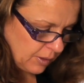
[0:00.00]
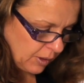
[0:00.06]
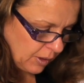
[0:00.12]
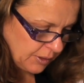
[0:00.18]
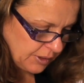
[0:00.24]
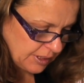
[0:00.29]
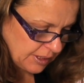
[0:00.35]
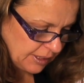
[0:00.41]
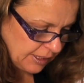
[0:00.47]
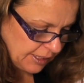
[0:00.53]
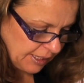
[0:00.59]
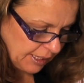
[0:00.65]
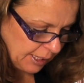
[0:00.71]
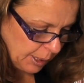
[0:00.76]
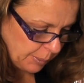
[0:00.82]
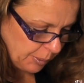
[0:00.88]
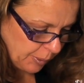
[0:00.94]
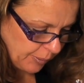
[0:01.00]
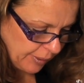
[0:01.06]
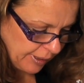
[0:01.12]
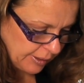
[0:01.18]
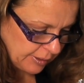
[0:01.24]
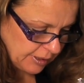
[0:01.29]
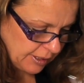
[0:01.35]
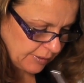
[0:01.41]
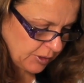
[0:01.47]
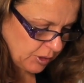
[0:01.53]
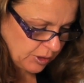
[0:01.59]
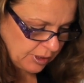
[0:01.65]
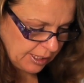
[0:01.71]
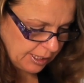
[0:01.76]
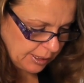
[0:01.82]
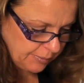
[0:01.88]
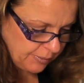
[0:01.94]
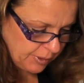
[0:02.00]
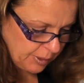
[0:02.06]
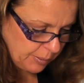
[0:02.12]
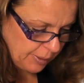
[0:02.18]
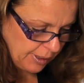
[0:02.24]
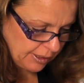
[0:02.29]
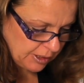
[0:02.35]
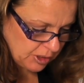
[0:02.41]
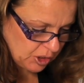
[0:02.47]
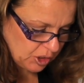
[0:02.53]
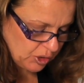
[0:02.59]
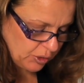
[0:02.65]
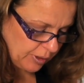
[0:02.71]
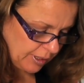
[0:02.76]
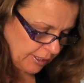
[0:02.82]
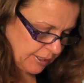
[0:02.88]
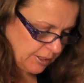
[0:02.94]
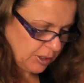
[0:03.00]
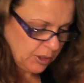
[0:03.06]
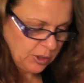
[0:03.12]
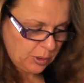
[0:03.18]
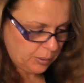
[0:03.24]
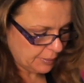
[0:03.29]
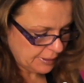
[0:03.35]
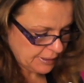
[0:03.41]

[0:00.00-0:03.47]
All this cleaning up around gives you time for the polish to dry so you don't